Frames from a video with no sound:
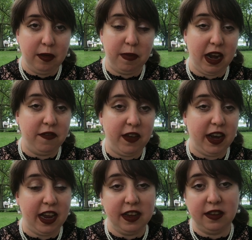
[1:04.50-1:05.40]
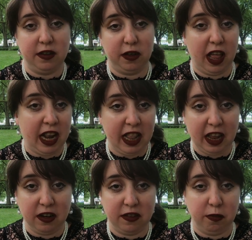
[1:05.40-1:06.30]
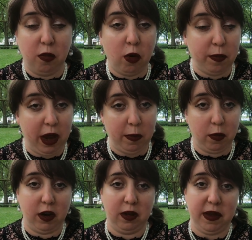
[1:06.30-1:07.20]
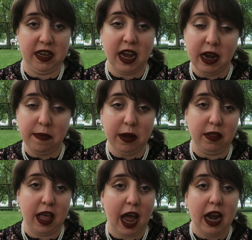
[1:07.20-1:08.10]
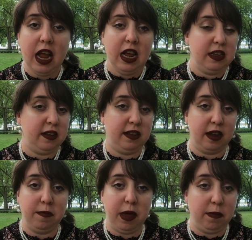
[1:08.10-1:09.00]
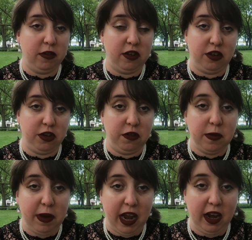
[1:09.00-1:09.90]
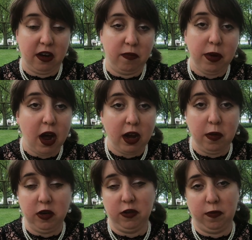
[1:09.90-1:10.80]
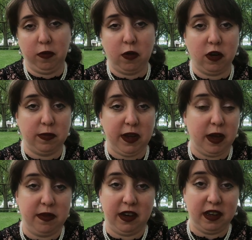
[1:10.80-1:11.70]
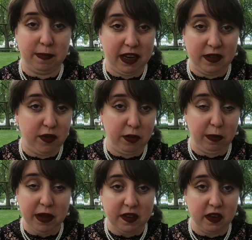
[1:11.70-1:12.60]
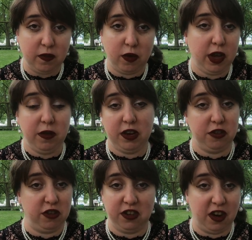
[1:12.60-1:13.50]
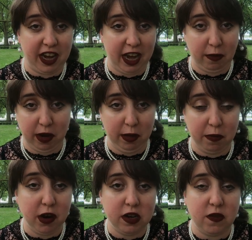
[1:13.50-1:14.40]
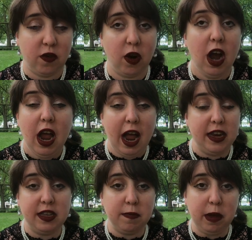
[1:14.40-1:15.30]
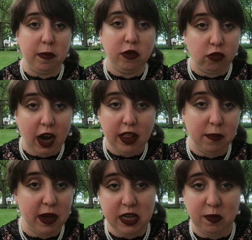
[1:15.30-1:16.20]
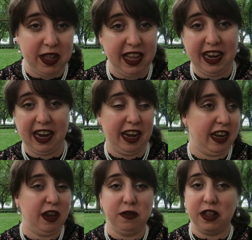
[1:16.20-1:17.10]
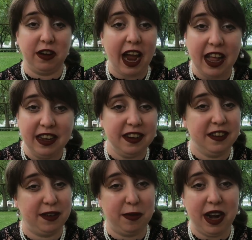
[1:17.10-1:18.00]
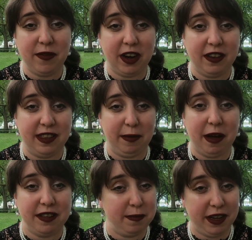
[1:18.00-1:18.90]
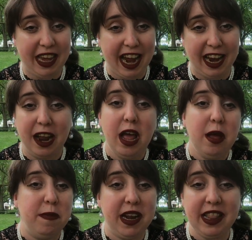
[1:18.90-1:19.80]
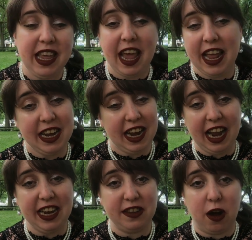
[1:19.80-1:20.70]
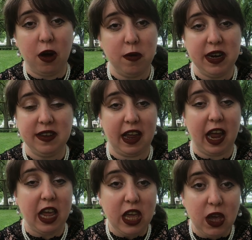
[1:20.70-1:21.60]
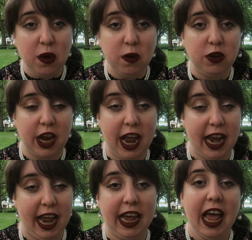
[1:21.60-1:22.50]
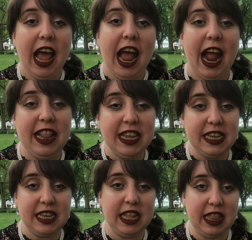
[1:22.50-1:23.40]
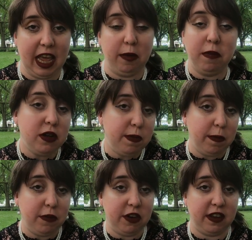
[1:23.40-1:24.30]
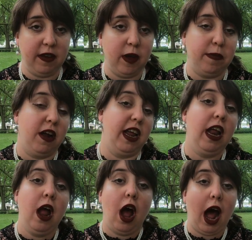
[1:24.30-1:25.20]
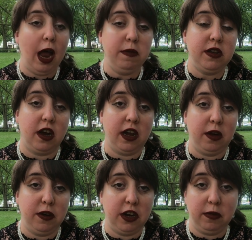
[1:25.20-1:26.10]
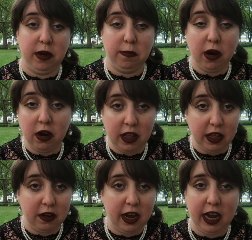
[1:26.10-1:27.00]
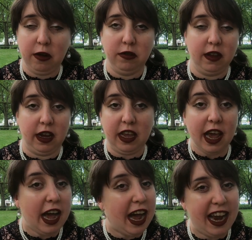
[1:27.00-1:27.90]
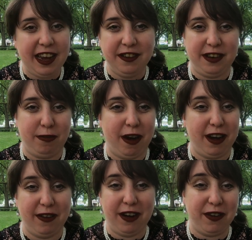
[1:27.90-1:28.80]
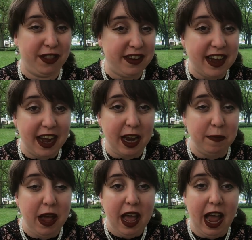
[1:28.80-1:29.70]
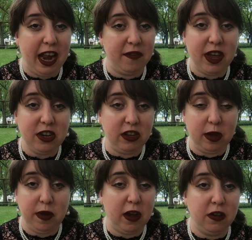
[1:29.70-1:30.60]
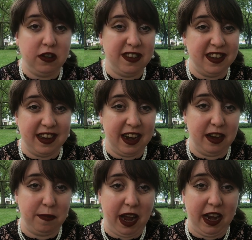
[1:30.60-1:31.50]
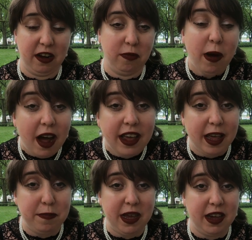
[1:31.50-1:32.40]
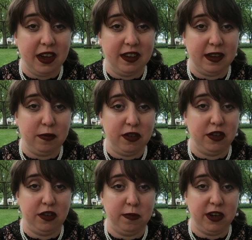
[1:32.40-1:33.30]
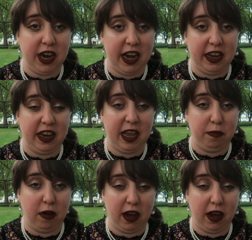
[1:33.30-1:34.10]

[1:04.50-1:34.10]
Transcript: benefit is, so then there's more paperwork to be done about that. Some people just choose to pay it out of pocket, which of course becomes an expense of doing business for you that you're just not getting reimbursed for. And some people try their best with it and use their calendars or whatever else they possibly can, but in the end it's always a huge headache. And this is the thing, most people just give up on it. I was talking to a gentleman in a bar the other day who was like, yeah, I used to run around all the time, and eventually we all just decided to pay it out of pocket because it was just too much headache to keep